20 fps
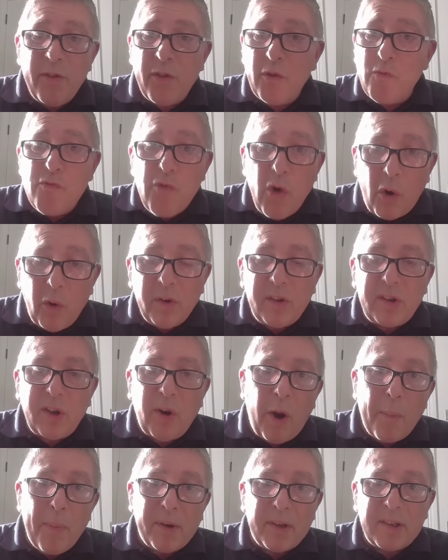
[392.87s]
the wrong
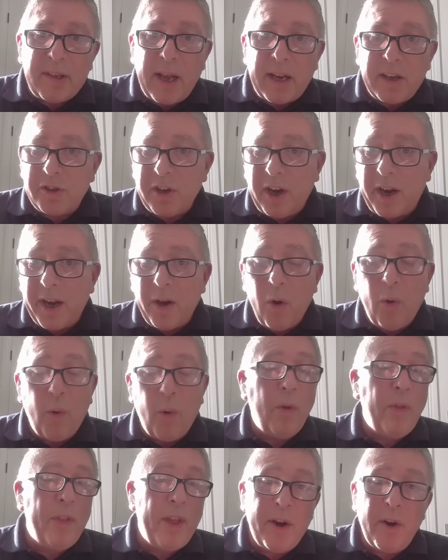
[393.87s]
type of sachet,
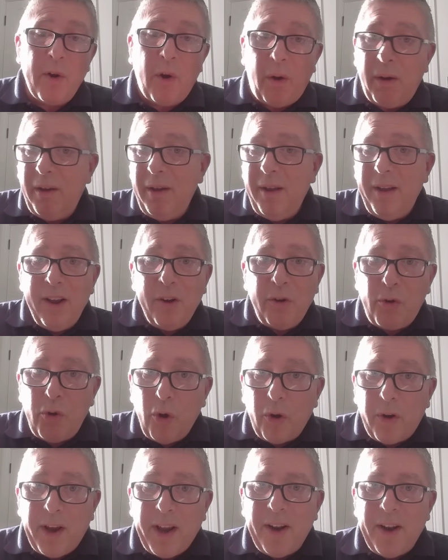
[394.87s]
or they're not
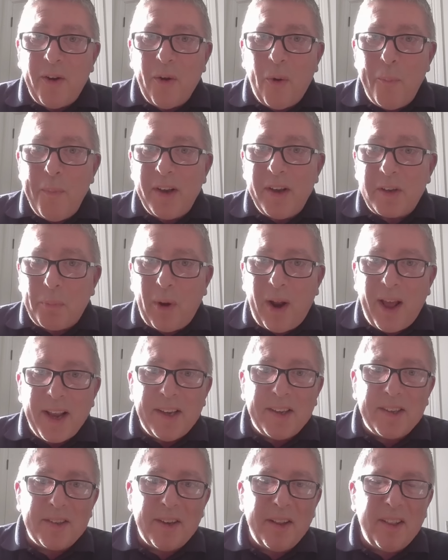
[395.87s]
crooked or
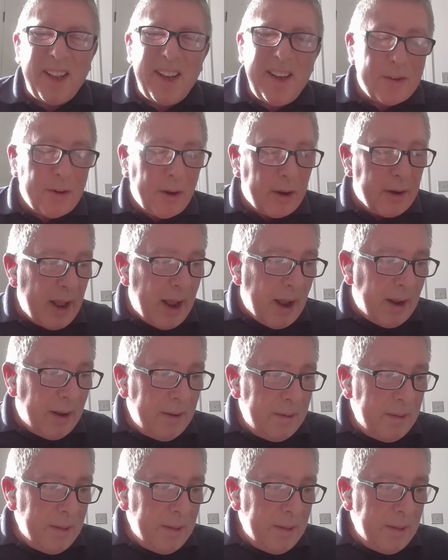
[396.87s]
misplaced, and things like that.